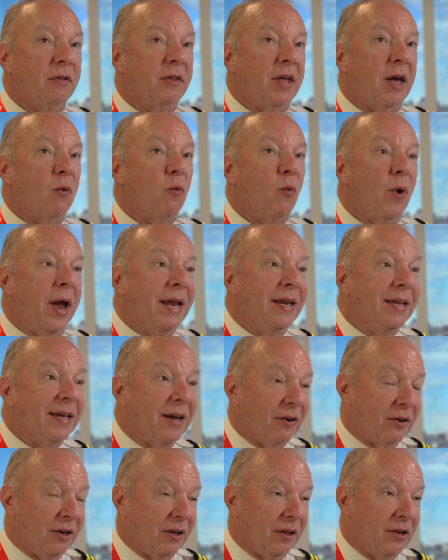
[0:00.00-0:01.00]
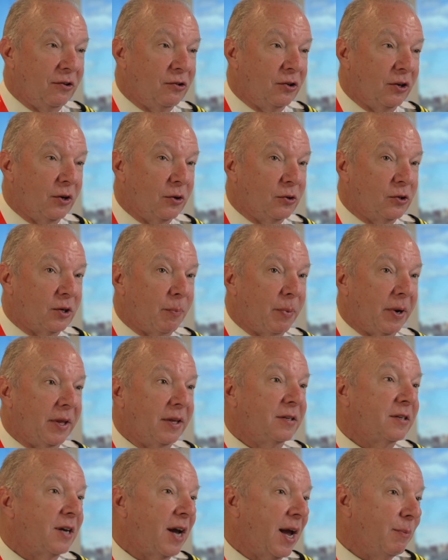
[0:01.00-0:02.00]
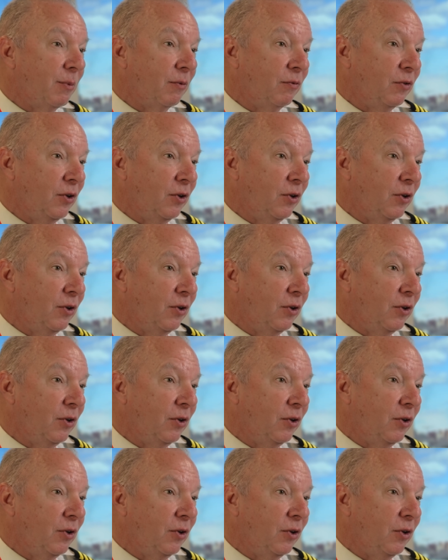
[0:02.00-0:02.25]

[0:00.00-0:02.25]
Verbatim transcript: that weight calculation goes up by the time of